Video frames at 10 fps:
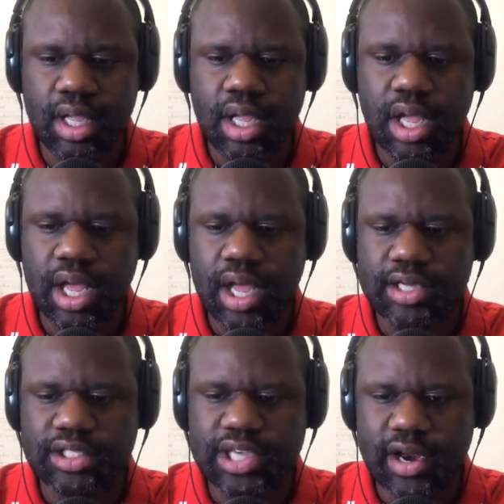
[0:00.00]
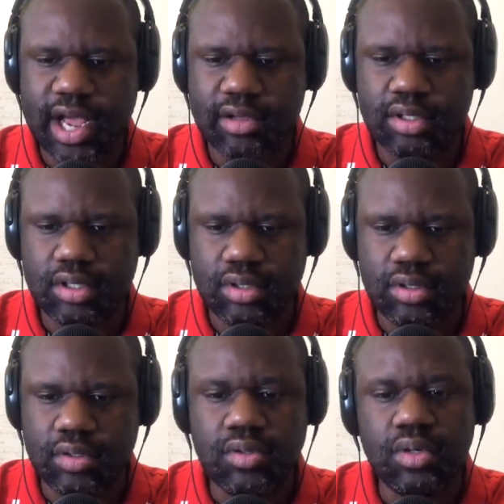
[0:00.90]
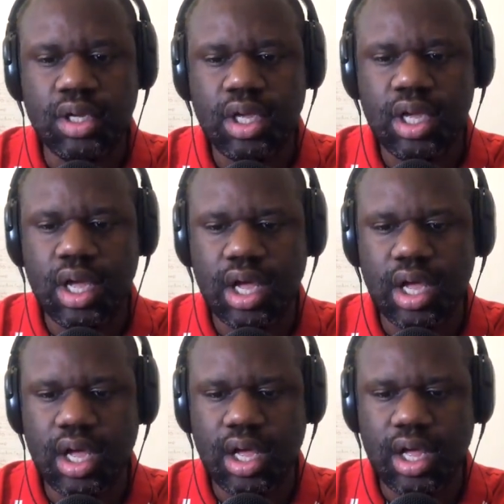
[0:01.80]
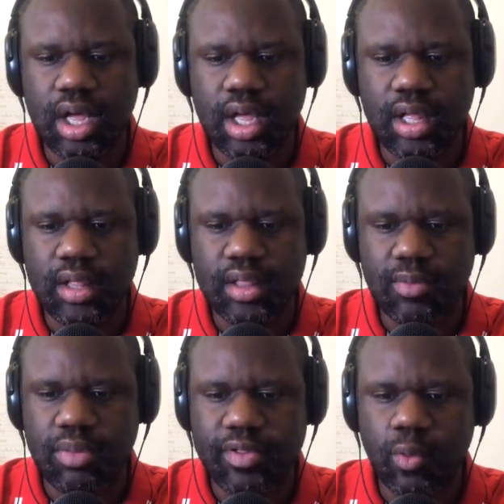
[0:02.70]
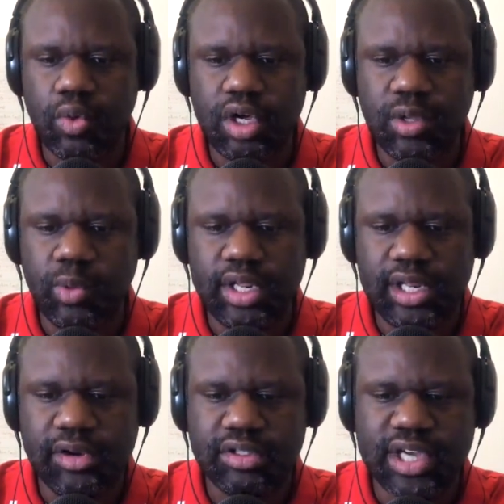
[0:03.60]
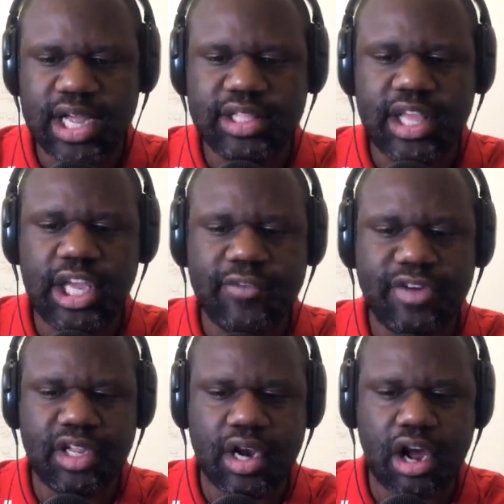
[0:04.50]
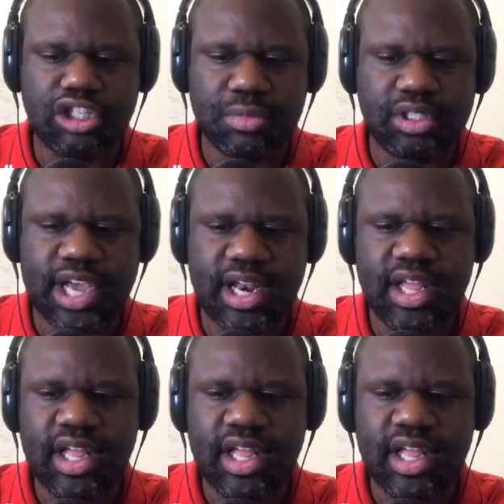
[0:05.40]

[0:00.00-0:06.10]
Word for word: Yeah. Uh, shout out to uh, the brother Will, Willie Littlejohn. Thank you for dollars super chat.